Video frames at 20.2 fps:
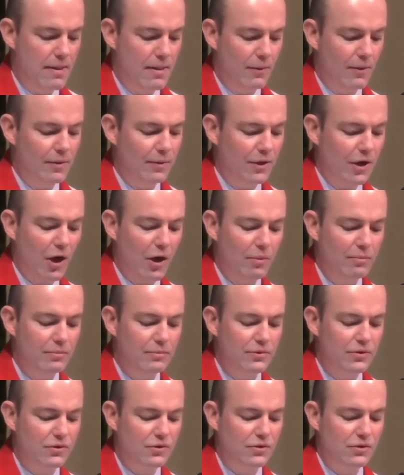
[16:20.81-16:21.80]
We
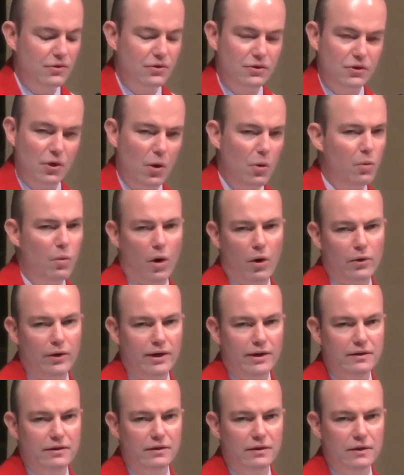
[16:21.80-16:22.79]
become so
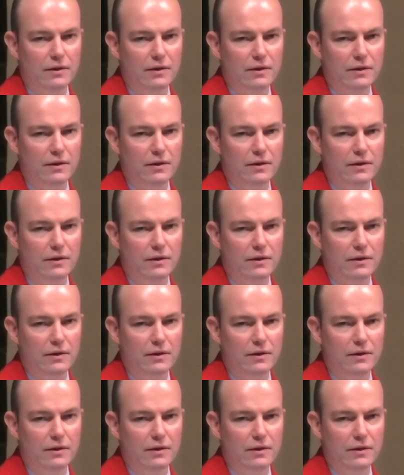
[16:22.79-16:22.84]
worried